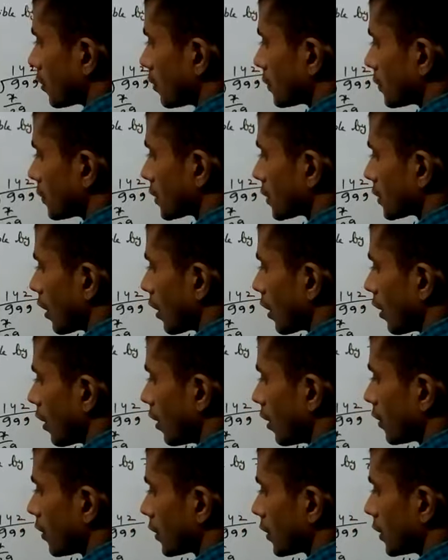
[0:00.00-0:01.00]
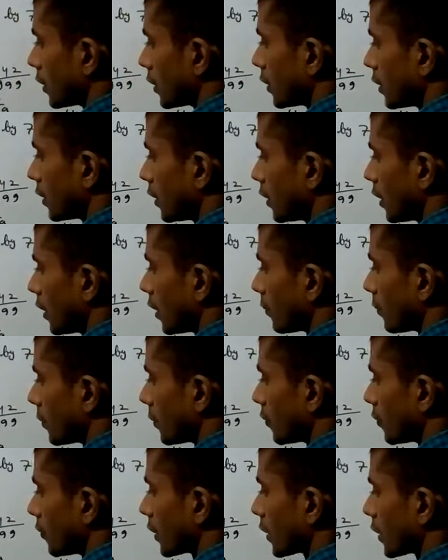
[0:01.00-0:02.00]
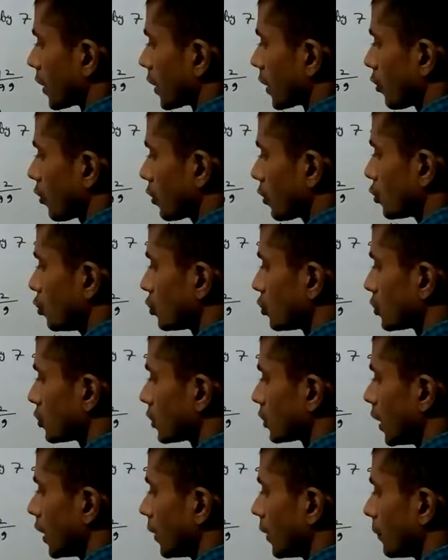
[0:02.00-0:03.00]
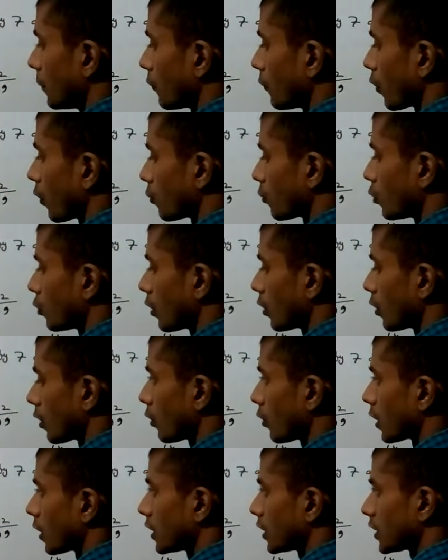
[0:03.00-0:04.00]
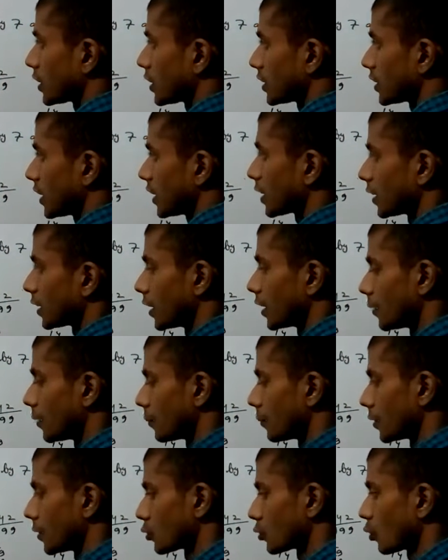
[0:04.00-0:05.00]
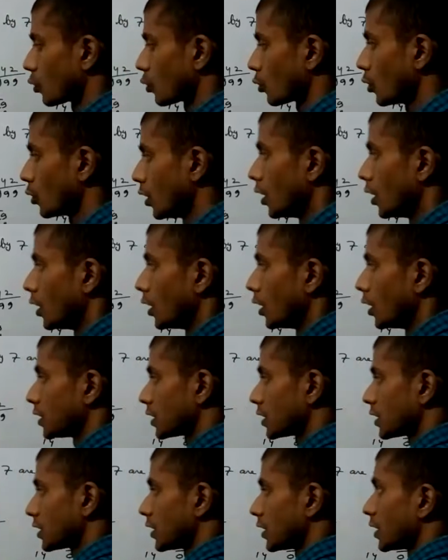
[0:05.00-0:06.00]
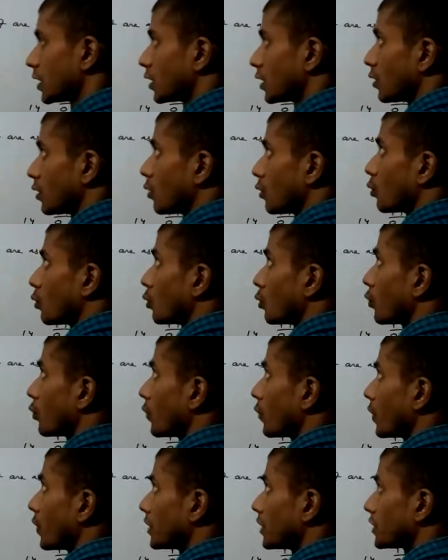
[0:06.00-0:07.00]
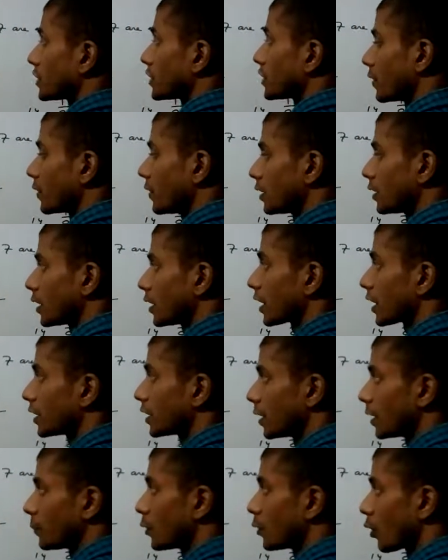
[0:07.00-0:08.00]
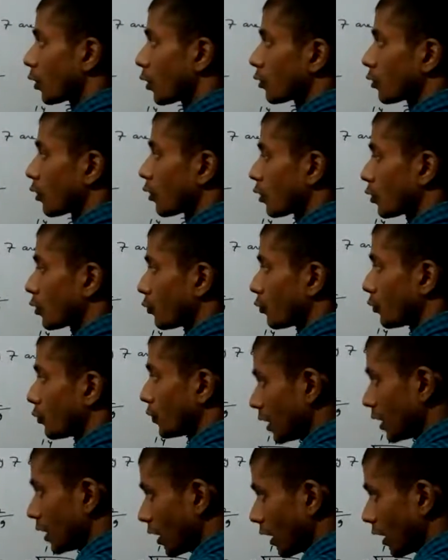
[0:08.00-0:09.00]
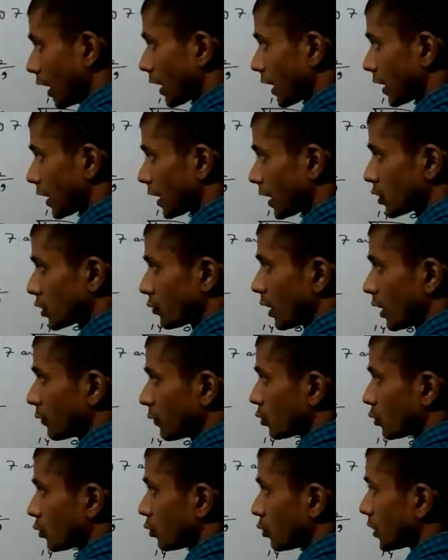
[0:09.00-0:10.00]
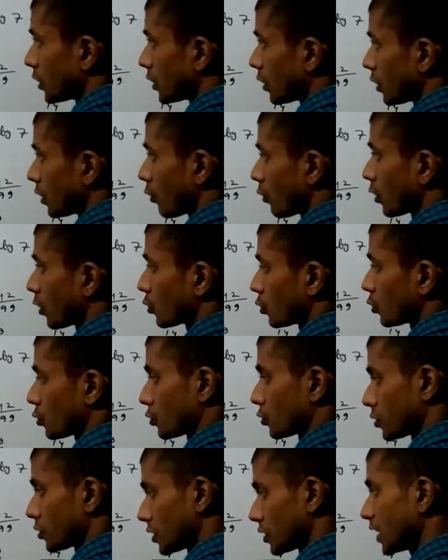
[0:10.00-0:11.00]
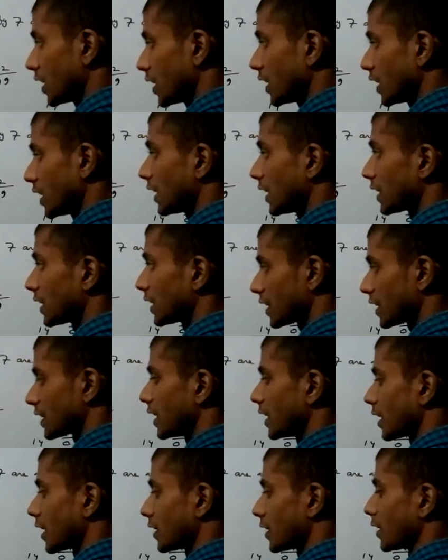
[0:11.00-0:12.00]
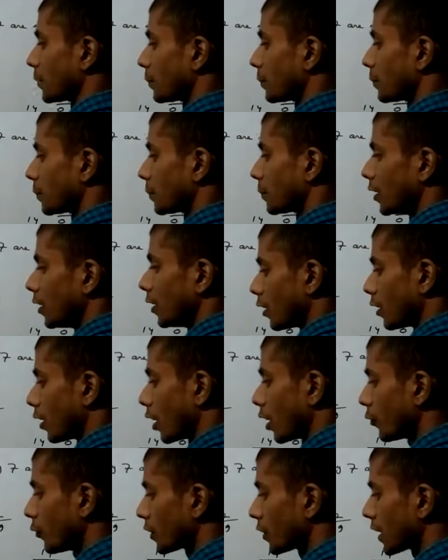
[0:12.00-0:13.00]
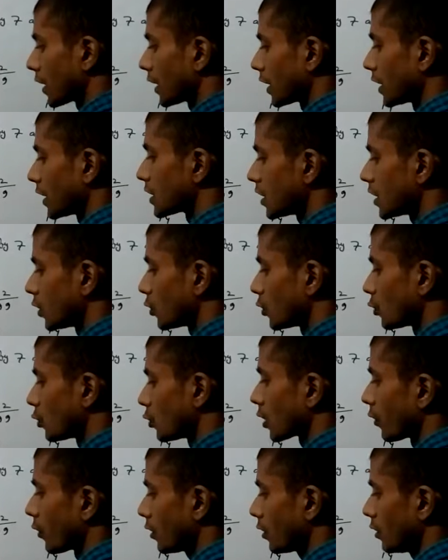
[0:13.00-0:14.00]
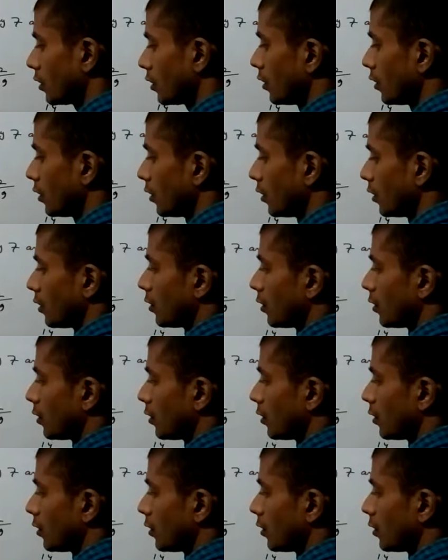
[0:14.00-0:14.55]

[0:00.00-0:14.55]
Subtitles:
AP. We cannot use the AP formula, no, unless they are in AP. So since nowhere it's given they are in AP or not, we at least we have to do little work to say that yes, they are in AP. Now we can easily use our